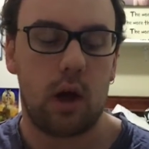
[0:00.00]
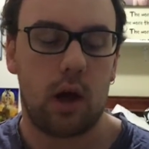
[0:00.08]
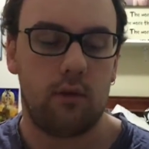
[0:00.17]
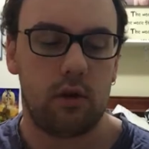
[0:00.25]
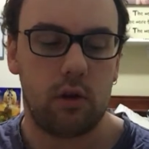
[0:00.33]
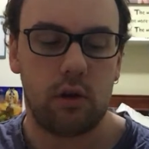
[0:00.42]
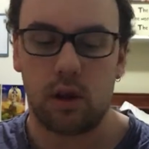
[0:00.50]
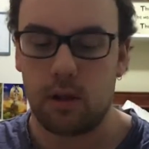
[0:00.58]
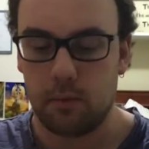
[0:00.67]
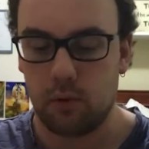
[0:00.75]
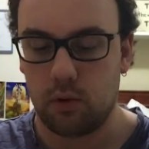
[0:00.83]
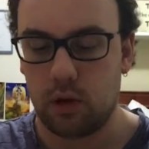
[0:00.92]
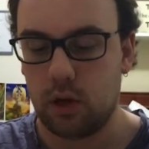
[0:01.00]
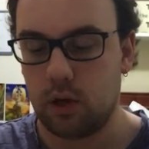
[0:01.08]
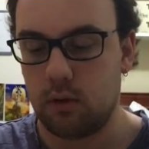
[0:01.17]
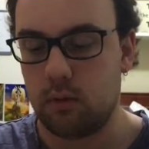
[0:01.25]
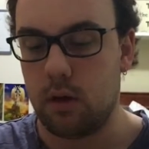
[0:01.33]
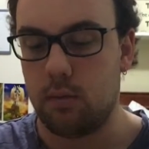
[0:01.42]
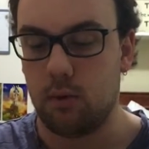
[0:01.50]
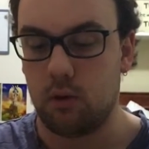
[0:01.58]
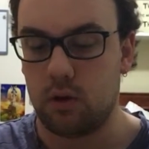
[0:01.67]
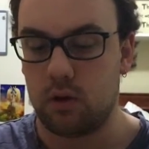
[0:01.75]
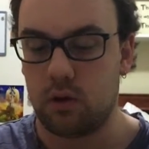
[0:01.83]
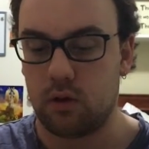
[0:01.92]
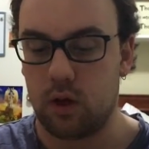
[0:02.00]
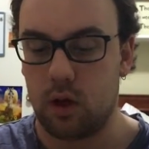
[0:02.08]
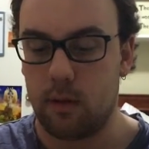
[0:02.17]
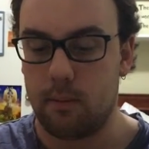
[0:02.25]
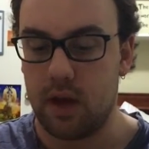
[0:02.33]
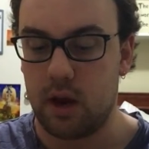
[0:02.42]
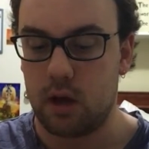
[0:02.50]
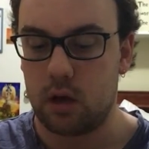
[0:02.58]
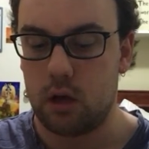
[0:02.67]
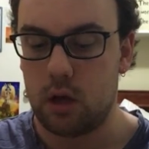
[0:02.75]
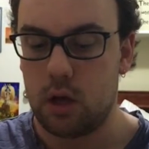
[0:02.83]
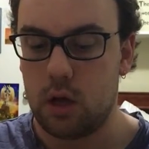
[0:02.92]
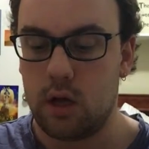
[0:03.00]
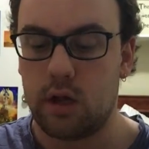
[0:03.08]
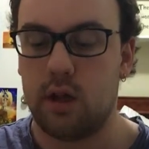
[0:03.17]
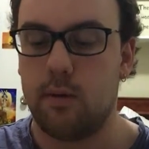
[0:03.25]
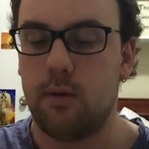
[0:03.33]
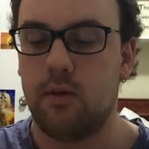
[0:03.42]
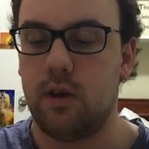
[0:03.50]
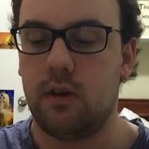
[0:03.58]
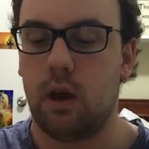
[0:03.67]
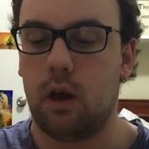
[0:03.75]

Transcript: I've heard that the books are better than the movies.